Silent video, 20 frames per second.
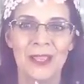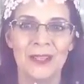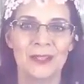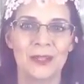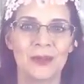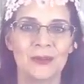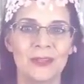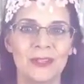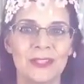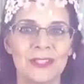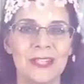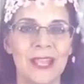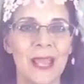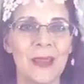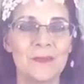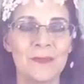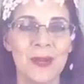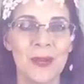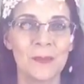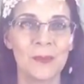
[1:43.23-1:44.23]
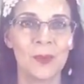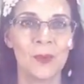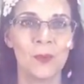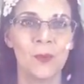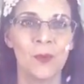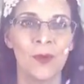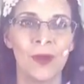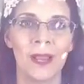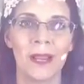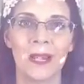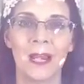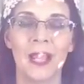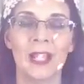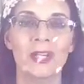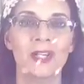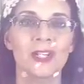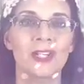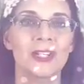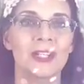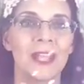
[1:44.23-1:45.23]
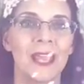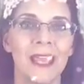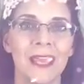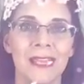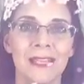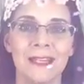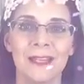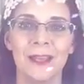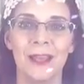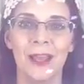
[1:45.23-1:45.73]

So step number 1, shed